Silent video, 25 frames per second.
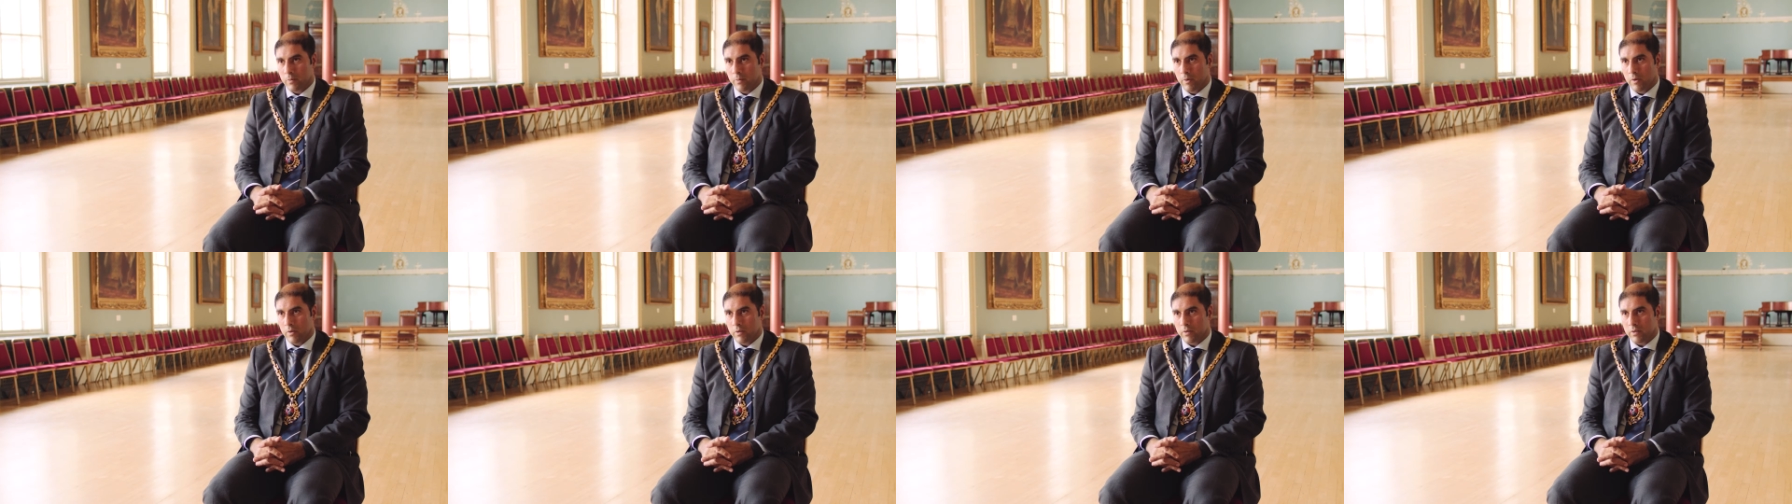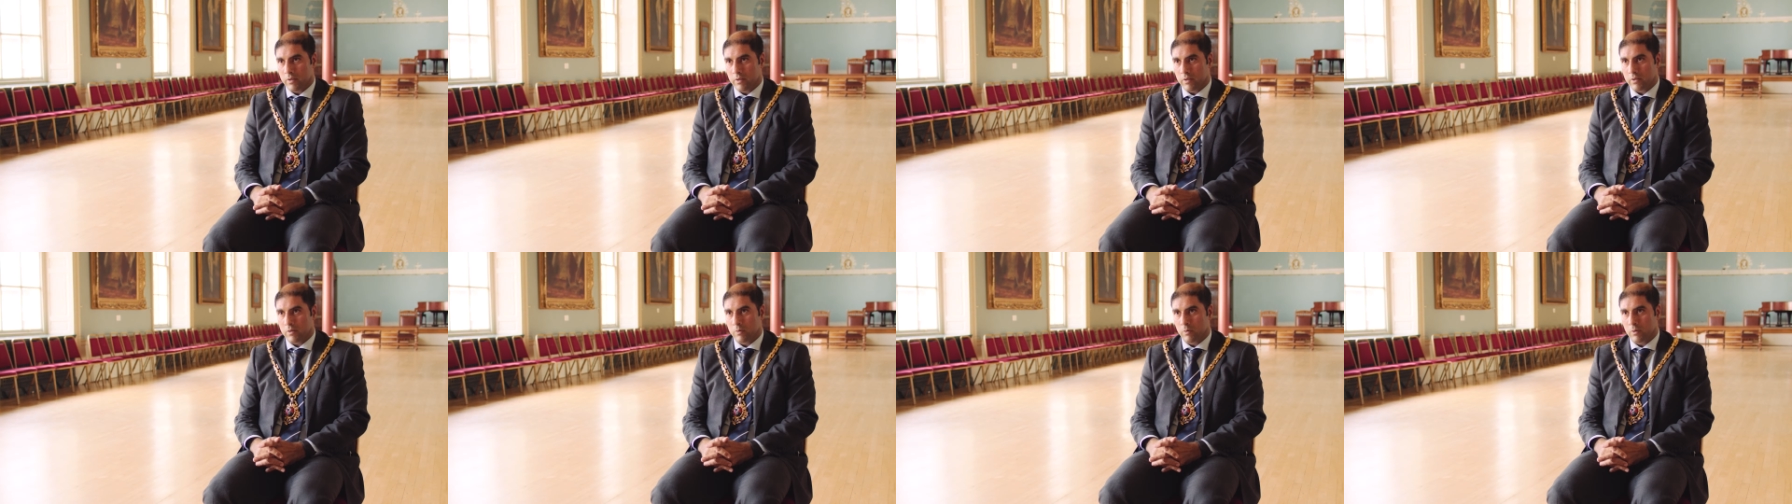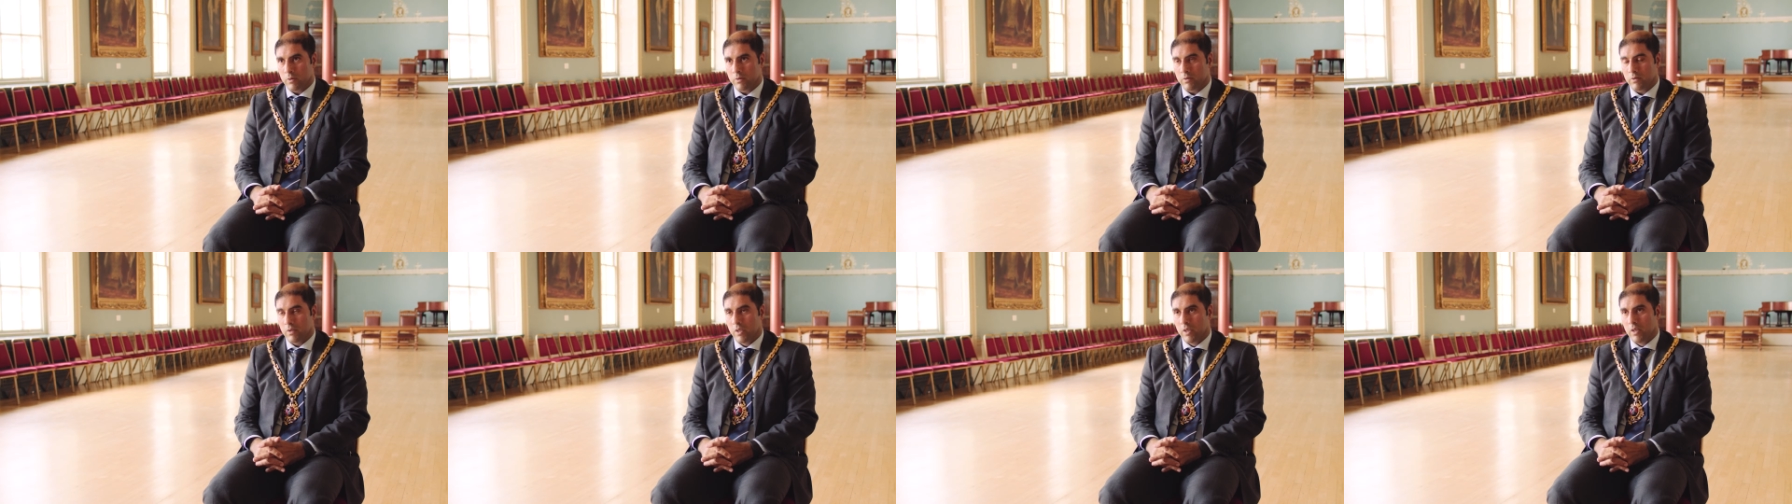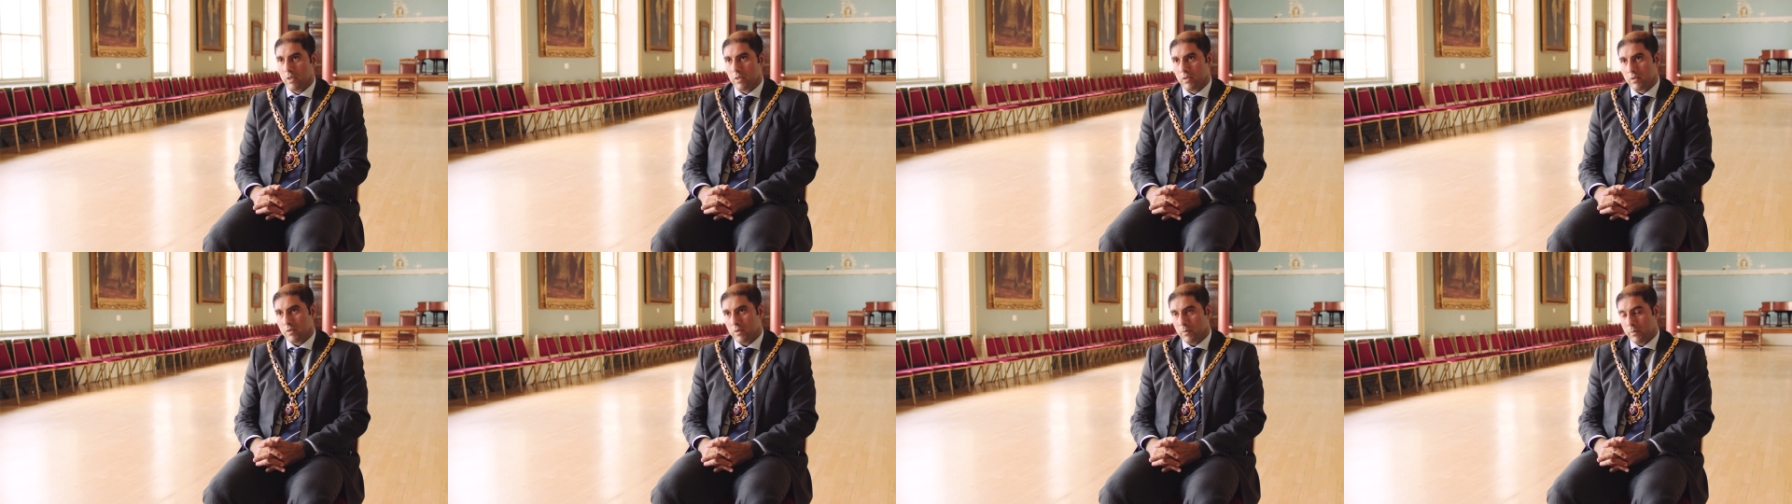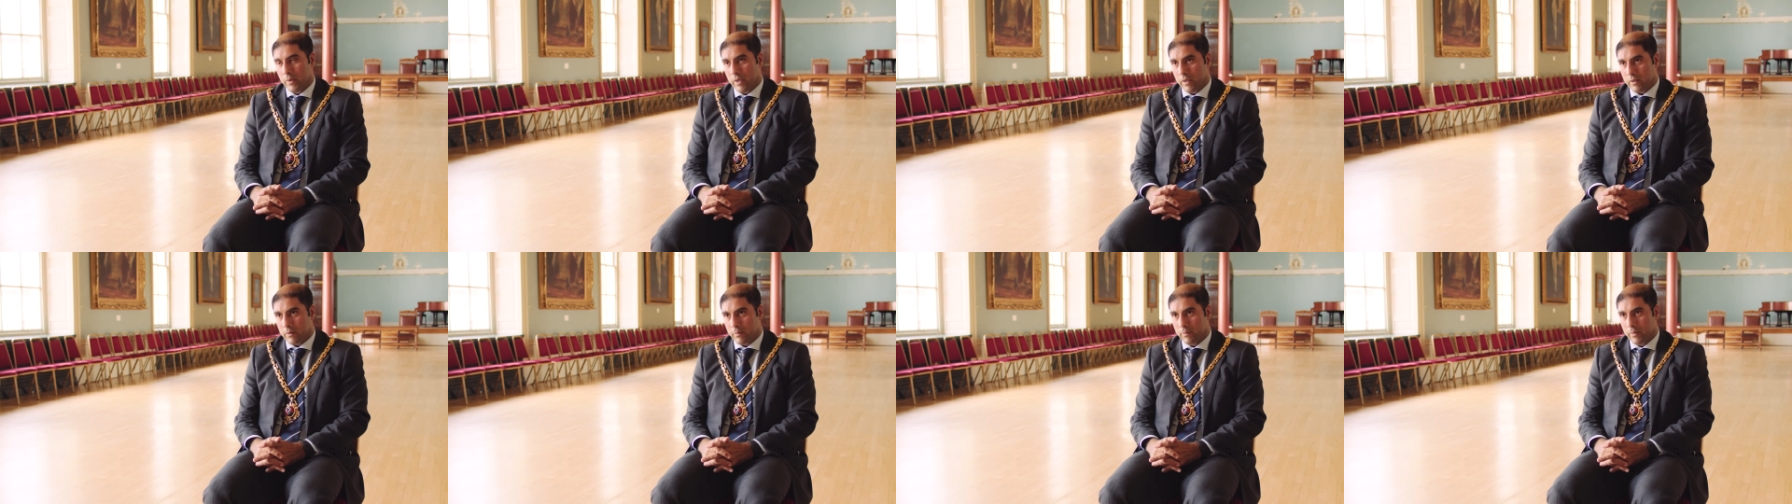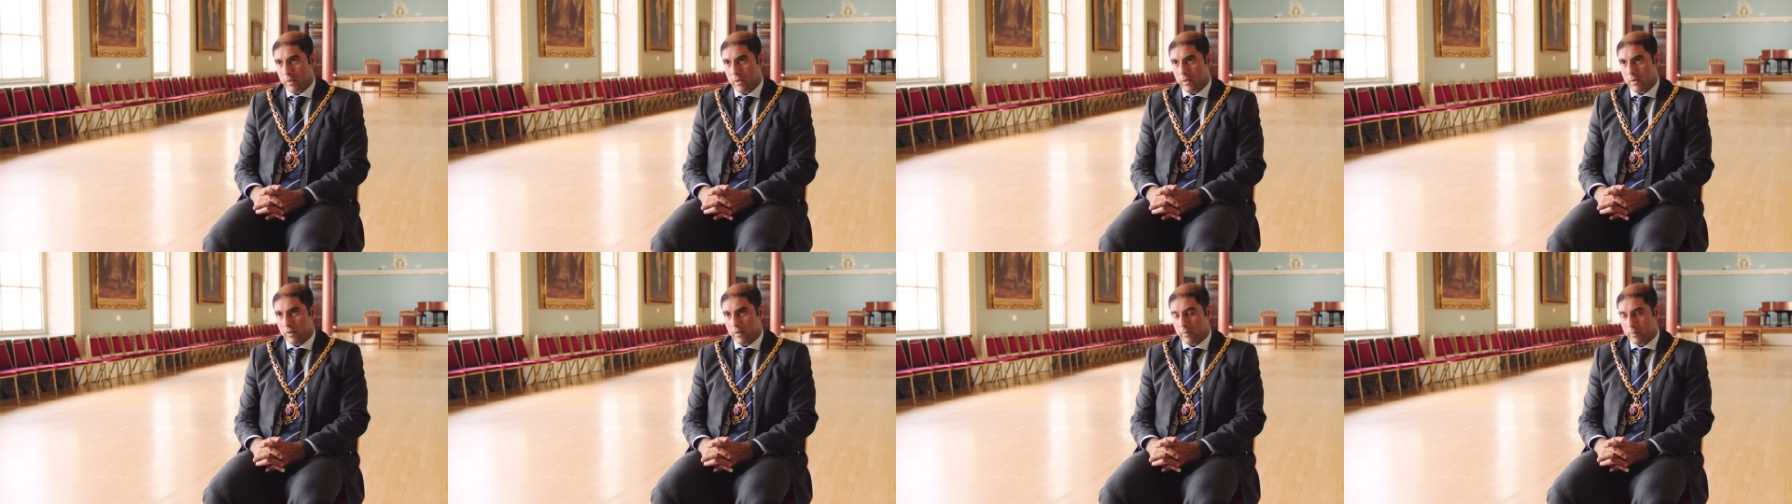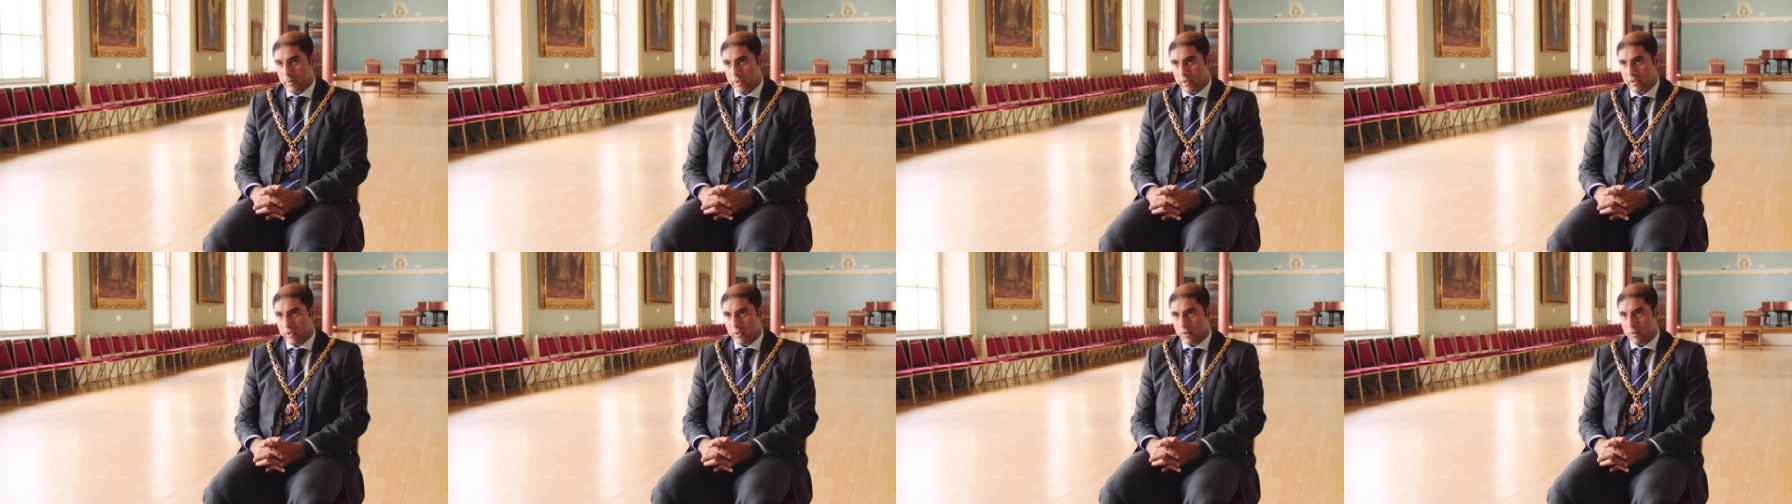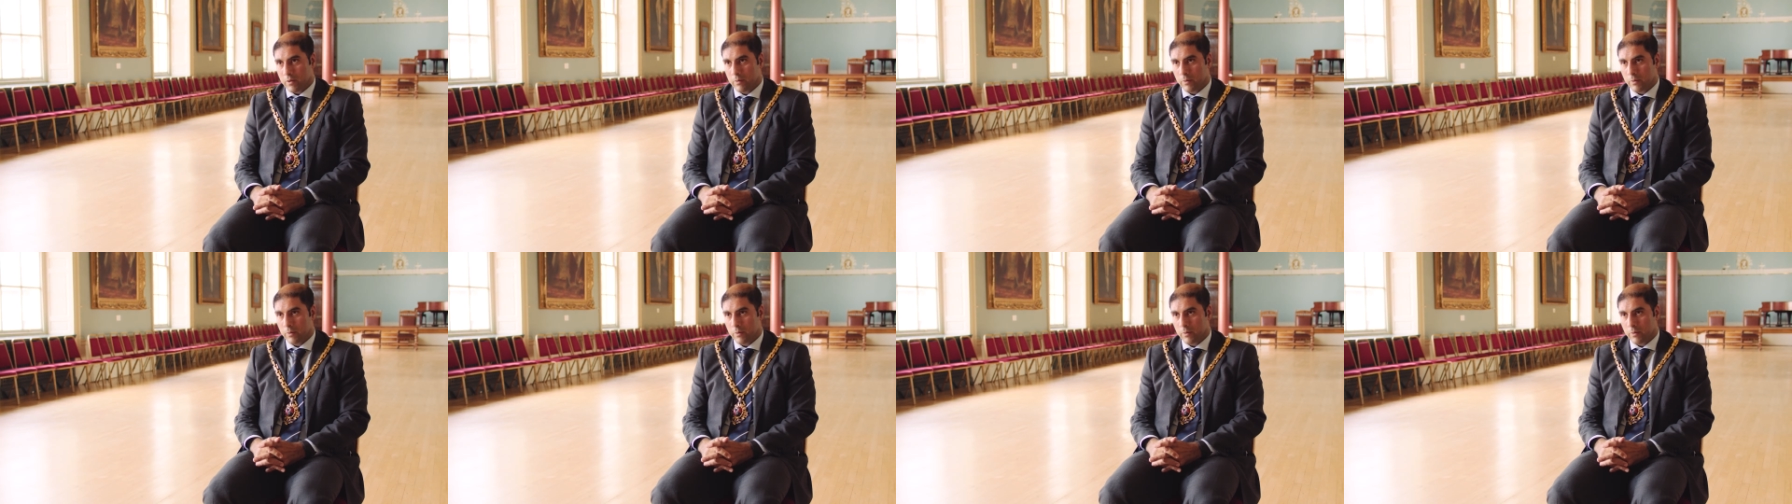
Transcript: politics was to make my immediate